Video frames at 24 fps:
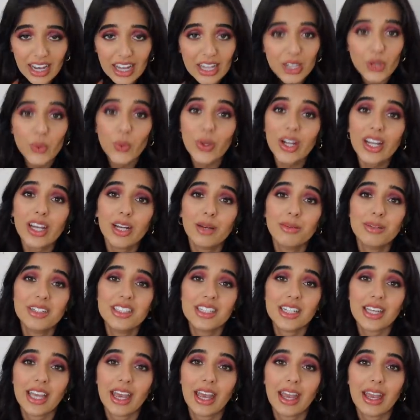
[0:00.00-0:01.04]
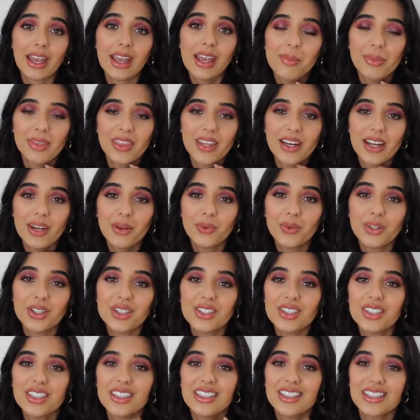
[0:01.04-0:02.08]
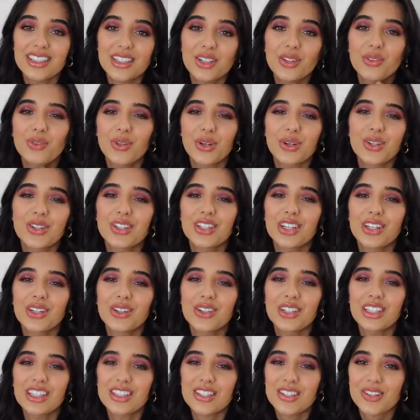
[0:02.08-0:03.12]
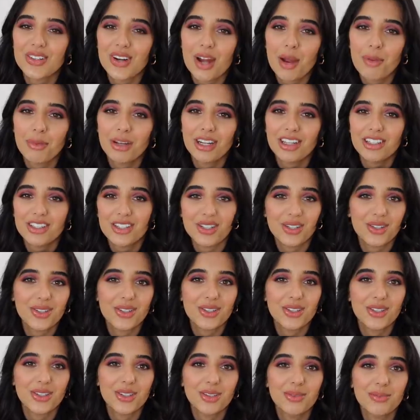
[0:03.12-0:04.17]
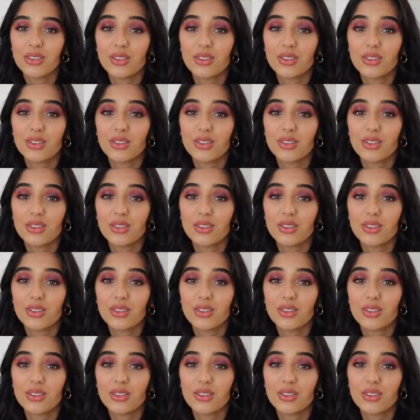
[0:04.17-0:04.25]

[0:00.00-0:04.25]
I quit Urban Decay, but then I was still focusing on Instagram and YouTube.